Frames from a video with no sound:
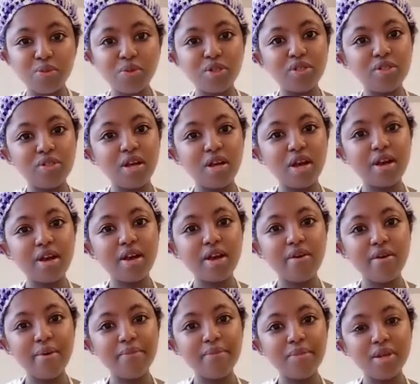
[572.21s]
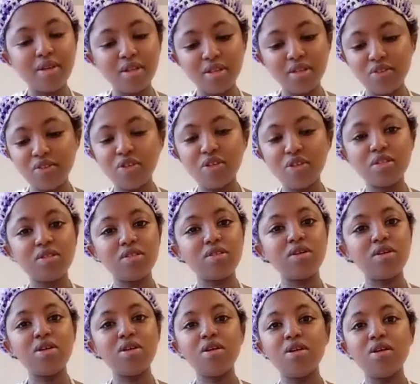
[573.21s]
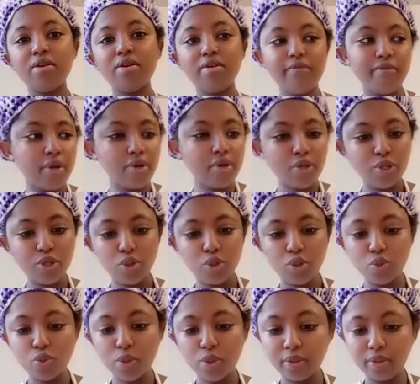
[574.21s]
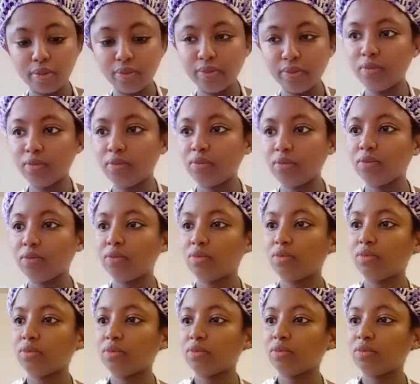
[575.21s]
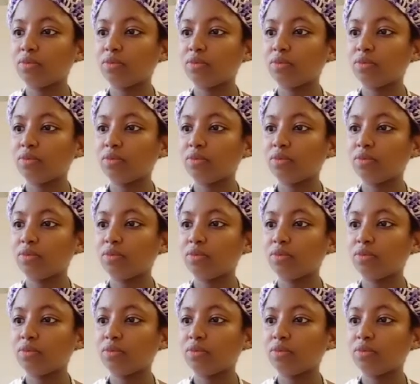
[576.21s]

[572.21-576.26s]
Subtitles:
That's what I'm using because the akara I'm making is just a very little one.